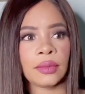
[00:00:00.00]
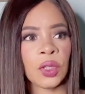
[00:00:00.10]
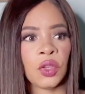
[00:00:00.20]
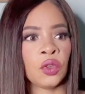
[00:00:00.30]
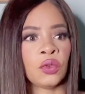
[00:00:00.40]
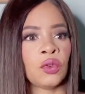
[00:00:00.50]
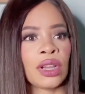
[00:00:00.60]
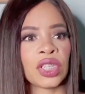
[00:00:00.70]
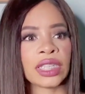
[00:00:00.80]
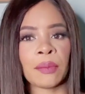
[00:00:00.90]
You are
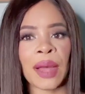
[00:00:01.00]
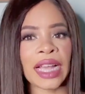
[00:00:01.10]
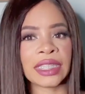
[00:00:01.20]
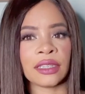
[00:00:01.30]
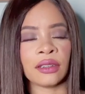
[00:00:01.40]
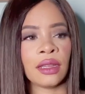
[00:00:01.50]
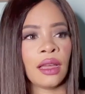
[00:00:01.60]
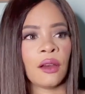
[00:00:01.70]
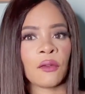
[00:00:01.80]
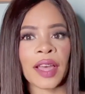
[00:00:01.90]
just a passing
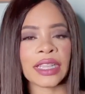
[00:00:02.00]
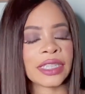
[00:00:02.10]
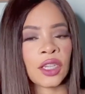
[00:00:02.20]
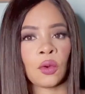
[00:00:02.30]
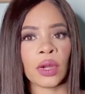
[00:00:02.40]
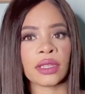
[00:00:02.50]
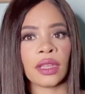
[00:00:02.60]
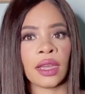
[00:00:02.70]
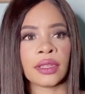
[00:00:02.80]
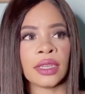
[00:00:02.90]
fancy or
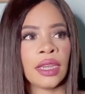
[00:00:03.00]
whatnot.